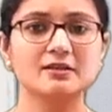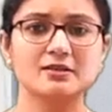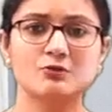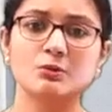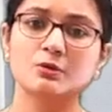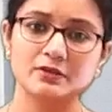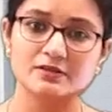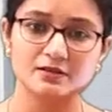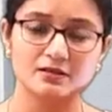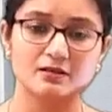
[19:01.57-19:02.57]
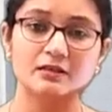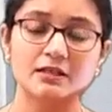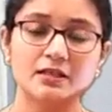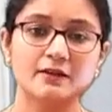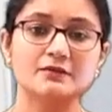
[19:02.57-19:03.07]
in the form of, if
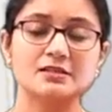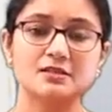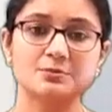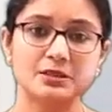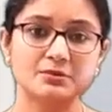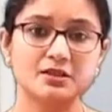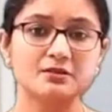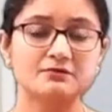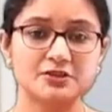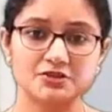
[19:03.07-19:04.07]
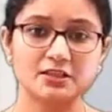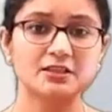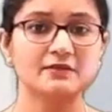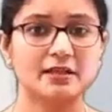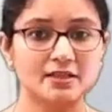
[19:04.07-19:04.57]
there is a pulmonary infection, I
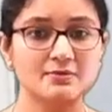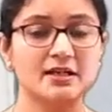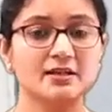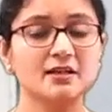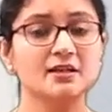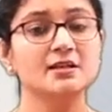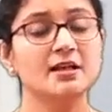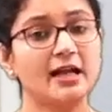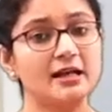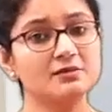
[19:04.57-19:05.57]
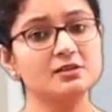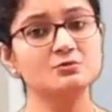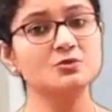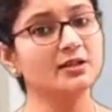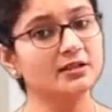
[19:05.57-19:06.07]
give antibiotic, and the
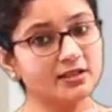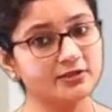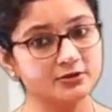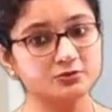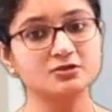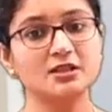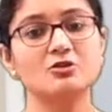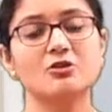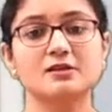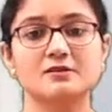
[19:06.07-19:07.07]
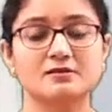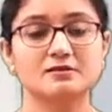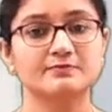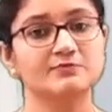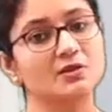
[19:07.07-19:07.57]
smoking, that remove that cause,
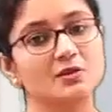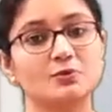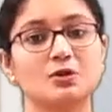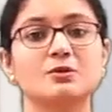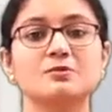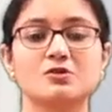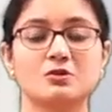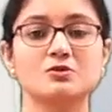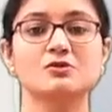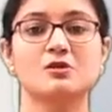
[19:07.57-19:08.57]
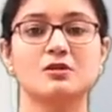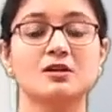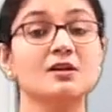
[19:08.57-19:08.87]
the problem is almost solved.